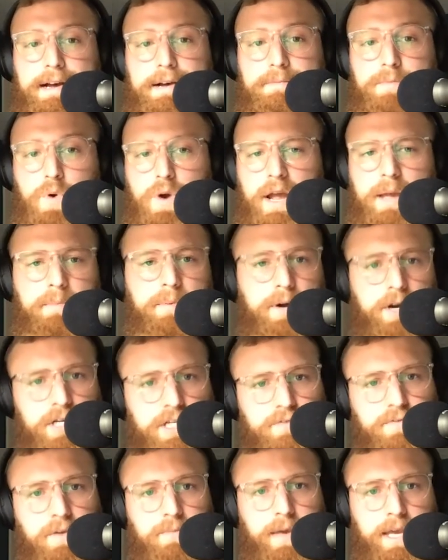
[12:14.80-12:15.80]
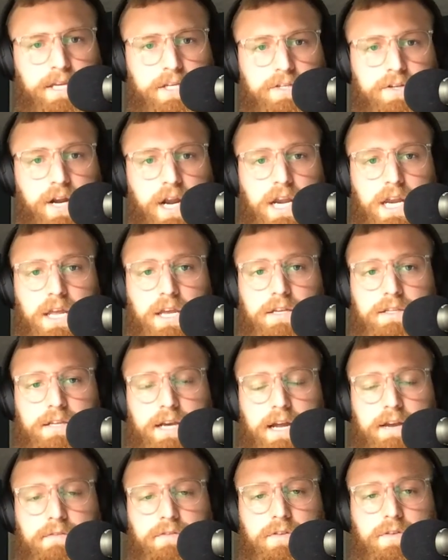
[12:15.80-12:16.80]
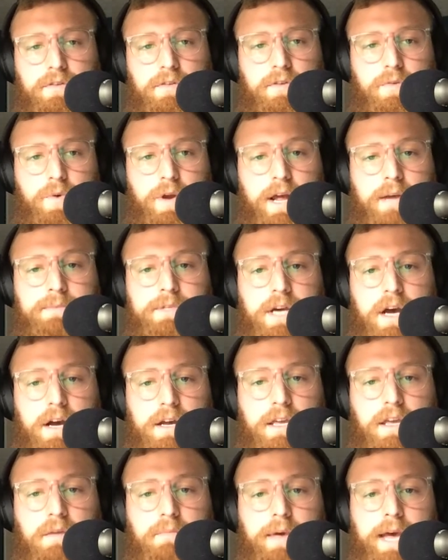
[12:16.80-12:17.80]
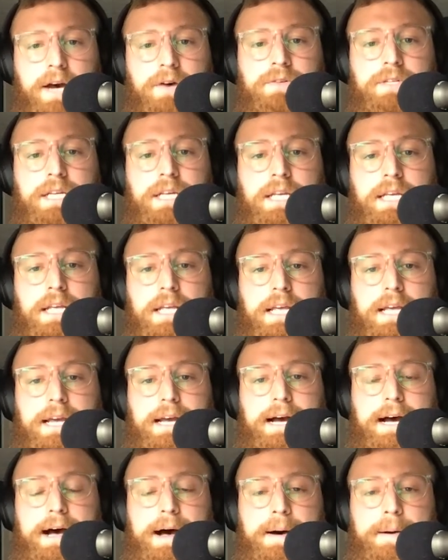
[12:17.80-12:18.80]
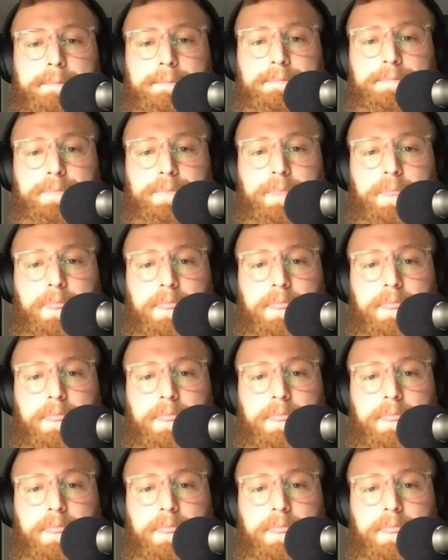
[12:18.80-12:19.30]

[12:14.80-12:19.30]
more hypertrophy-based training is kind of what I'm talking about. And